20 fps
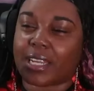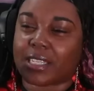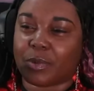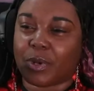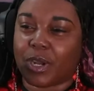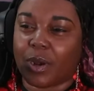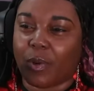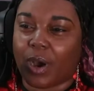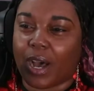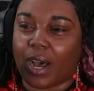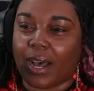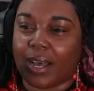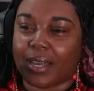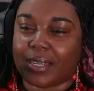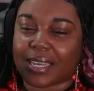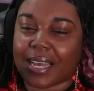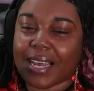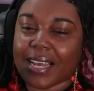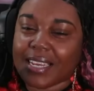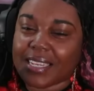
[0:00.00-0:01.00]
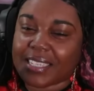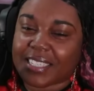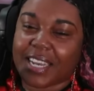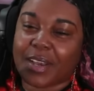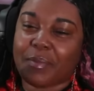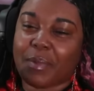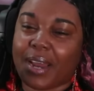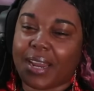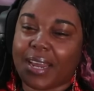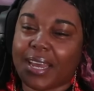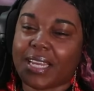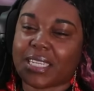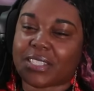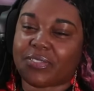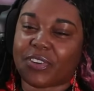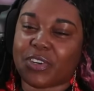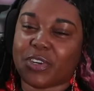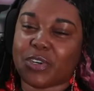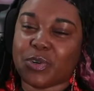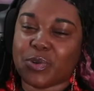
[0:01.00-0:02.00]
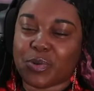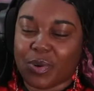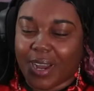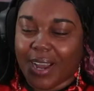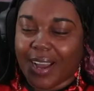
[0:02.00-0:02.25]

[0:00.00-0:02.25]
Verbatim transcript: what it was. She wanted his food.